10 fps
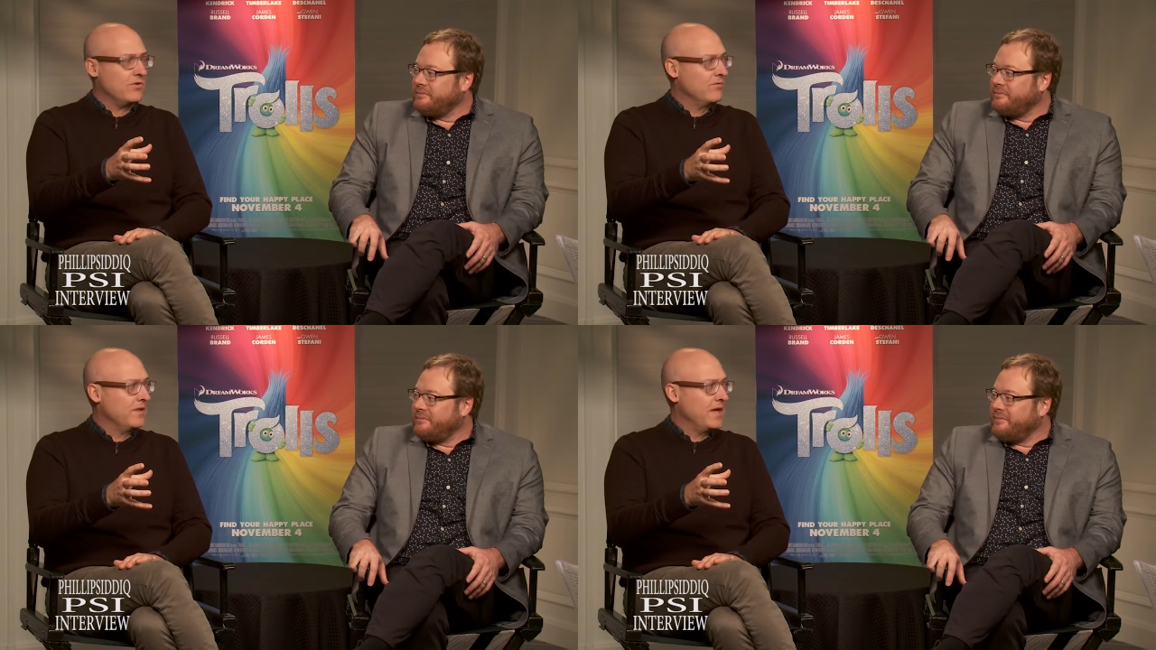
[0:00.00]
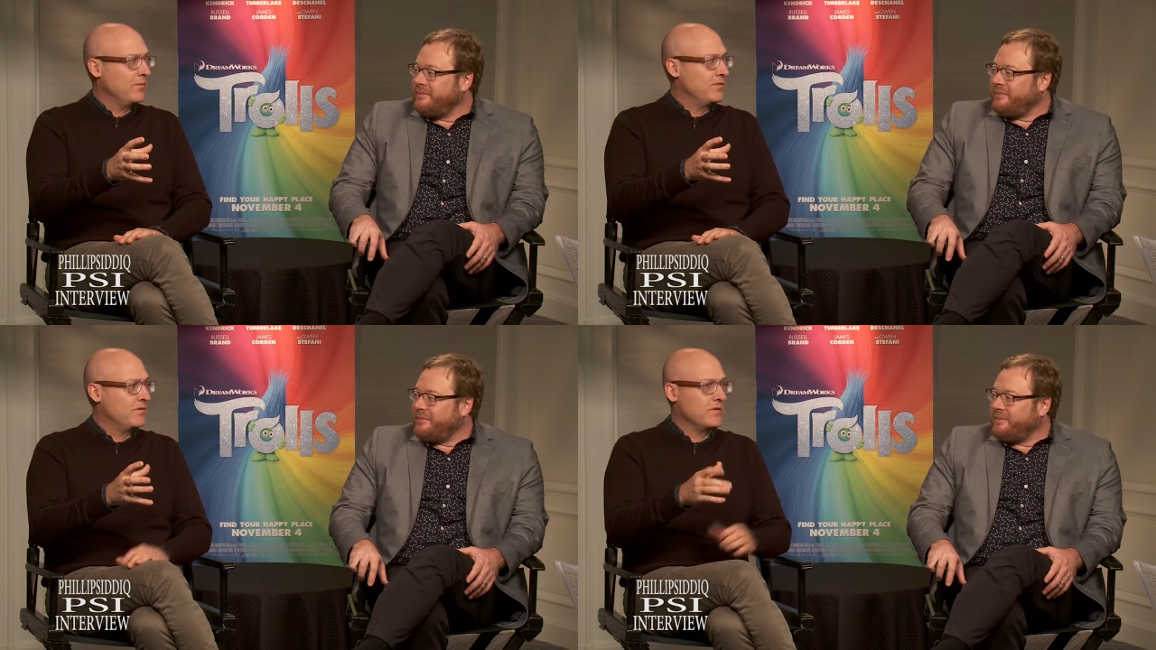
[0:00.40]
Speaker 1: It really
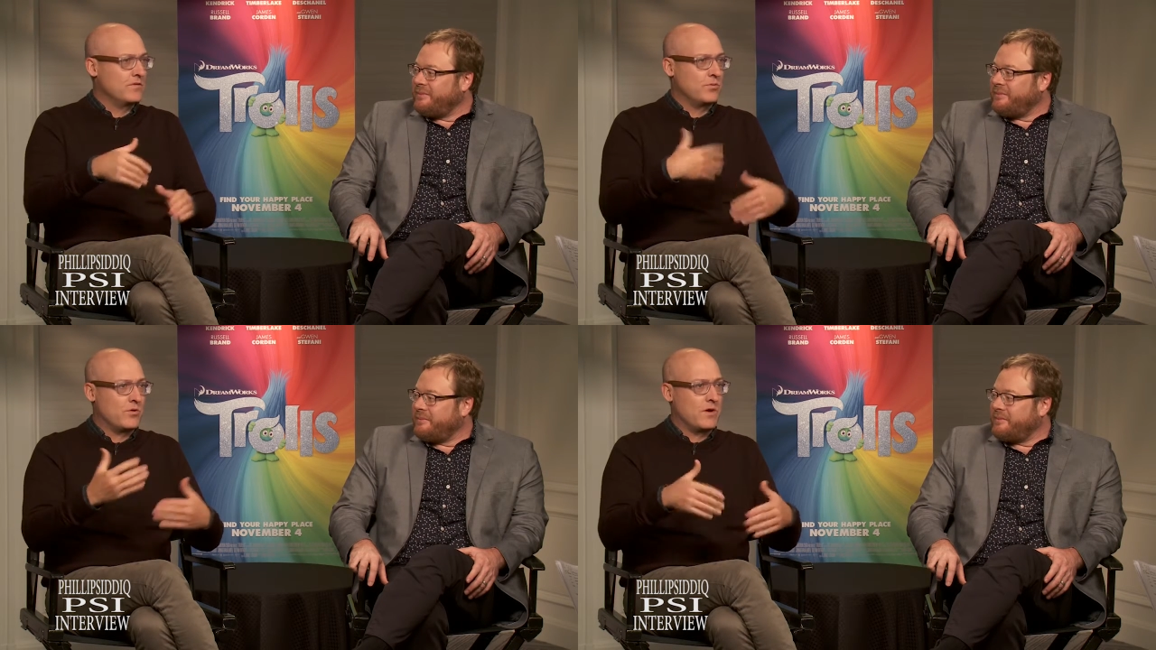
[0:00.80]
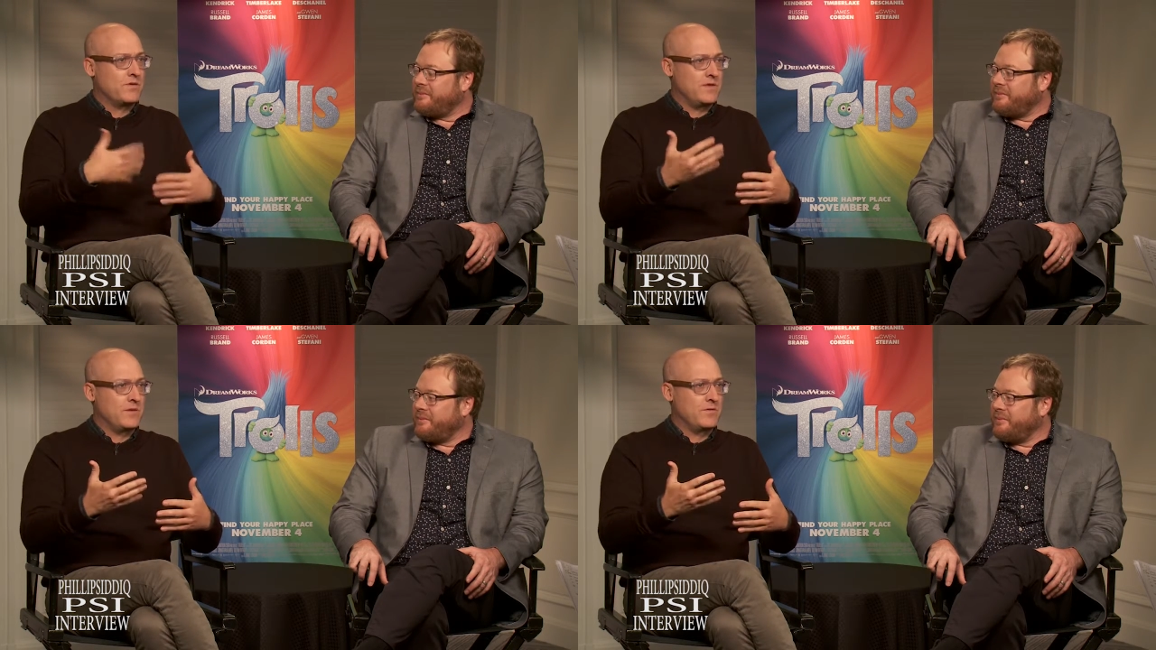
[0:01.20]
helped us explore our
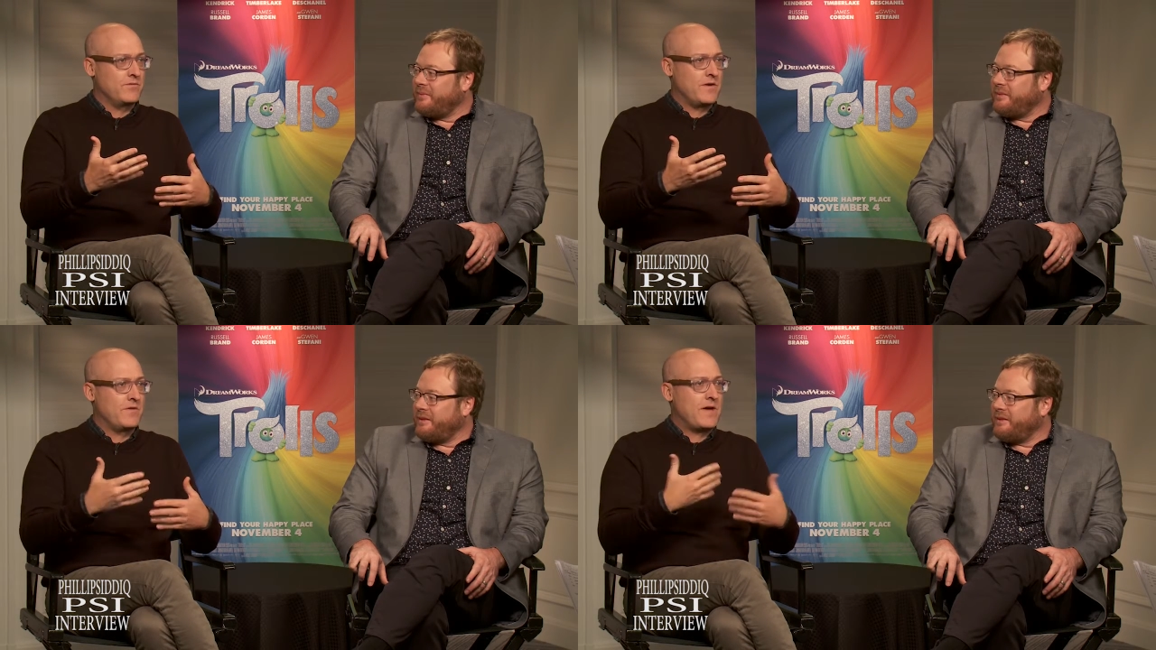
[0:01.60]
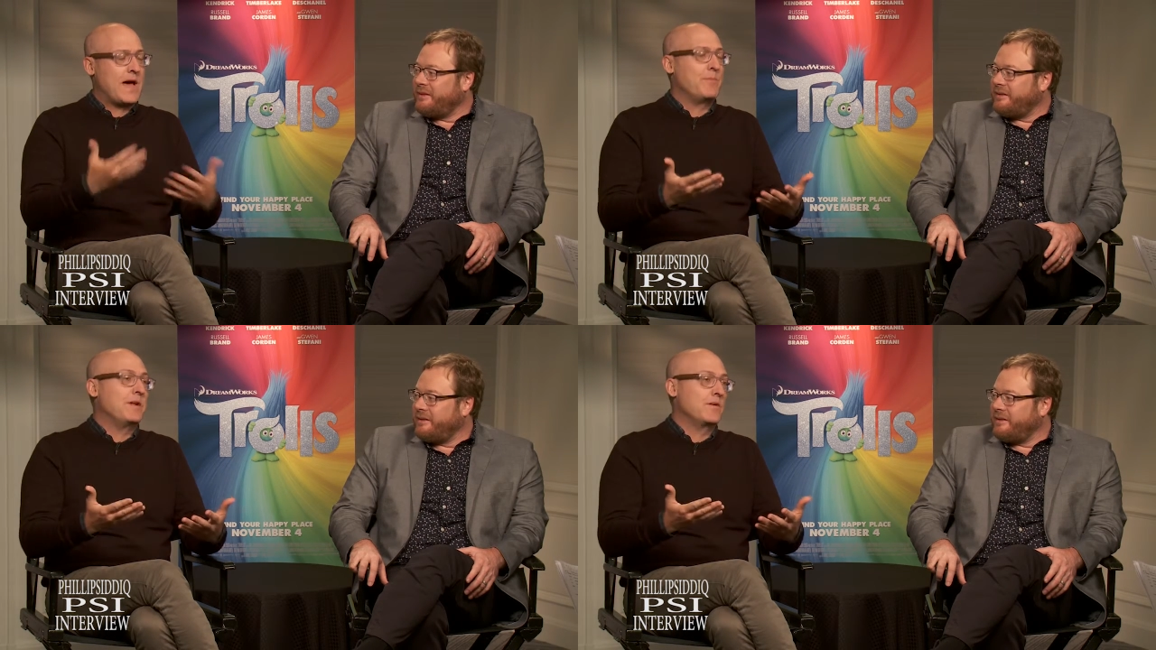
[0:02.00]
theme of, of
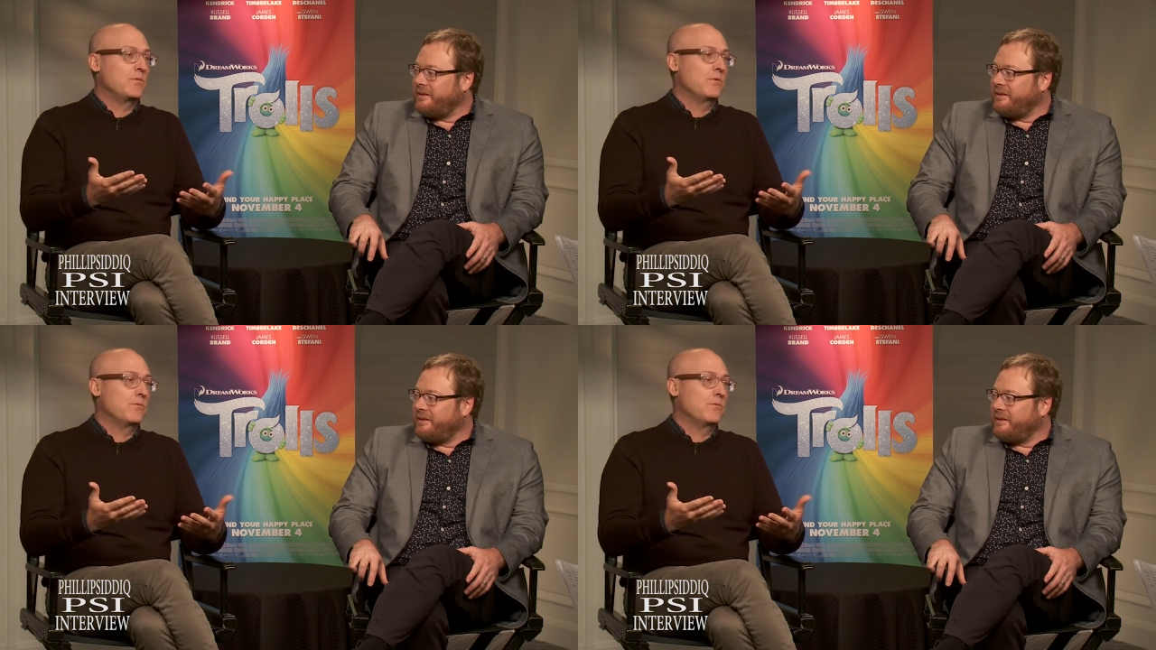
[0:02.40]
happiness.